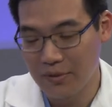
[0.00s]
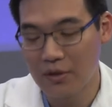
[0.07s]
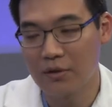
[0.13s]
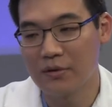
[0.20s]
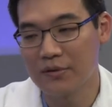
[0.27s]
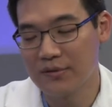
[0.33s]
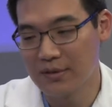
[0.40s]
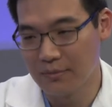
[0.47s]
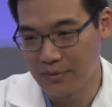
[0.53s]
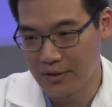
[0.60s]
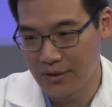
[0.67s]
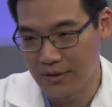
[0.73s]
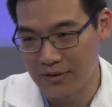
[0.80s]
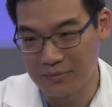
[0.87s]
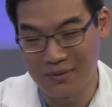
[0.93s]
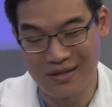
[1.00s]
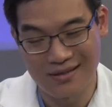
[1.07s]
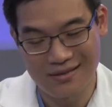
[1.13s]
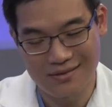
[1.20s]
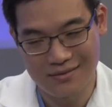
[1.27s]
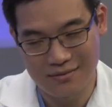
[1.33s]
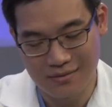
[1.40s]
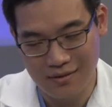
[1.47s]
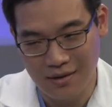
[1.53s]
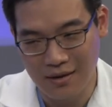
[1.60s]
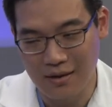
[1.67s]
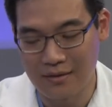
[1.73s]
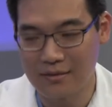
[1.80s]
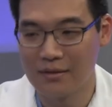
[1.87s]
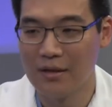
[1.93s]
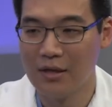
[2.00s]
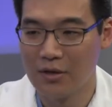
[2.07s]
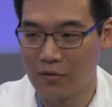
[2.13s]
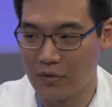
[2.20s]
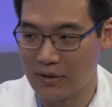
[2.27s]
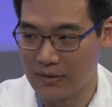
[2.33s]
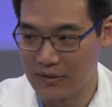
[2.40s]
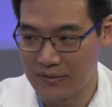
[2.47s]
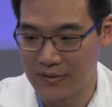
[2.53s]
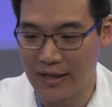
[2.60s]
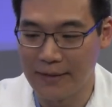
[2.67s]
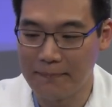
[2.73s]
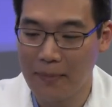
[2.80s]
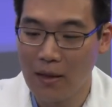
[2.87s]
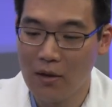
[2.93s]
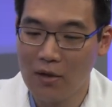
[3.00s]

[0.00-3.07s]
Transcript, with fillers: There are similarities, but it's not quite the same.